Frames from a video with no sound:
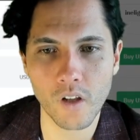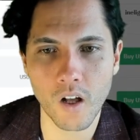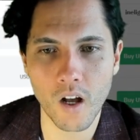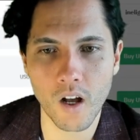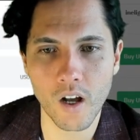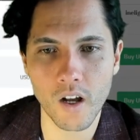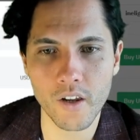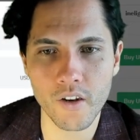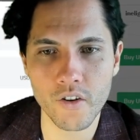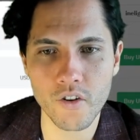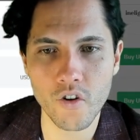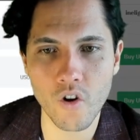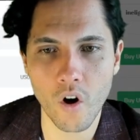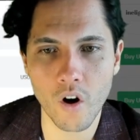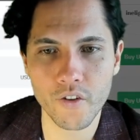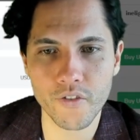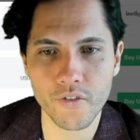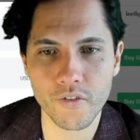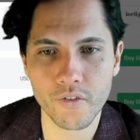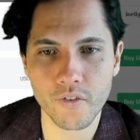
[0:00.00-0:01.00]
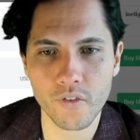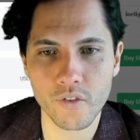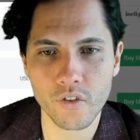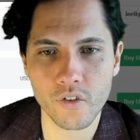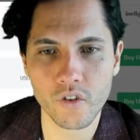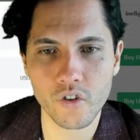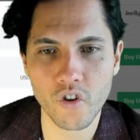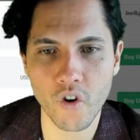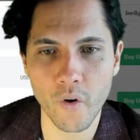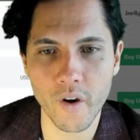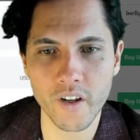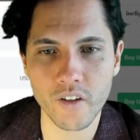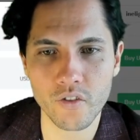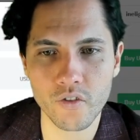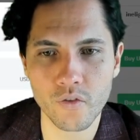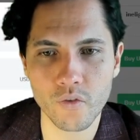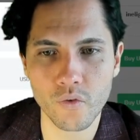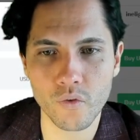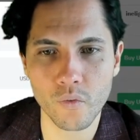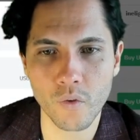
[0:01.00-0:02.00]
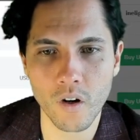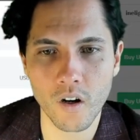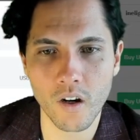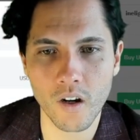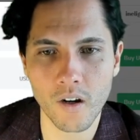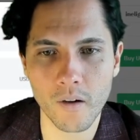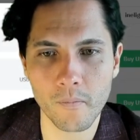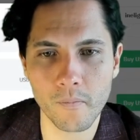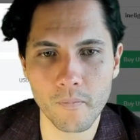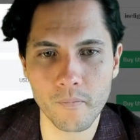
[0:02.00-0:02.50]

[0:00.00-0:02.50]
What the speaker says: are not going to